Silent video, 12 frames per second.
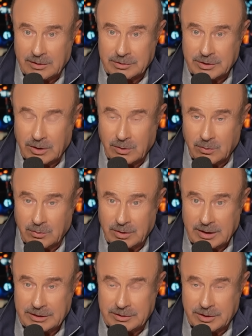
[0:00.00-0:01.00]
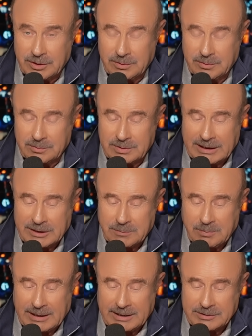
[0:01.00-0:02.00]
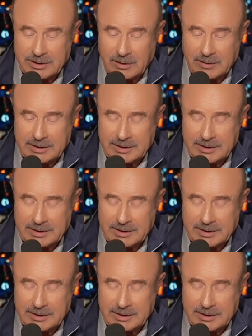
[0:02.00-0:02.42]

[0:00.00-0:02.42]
So these 2 suspects are in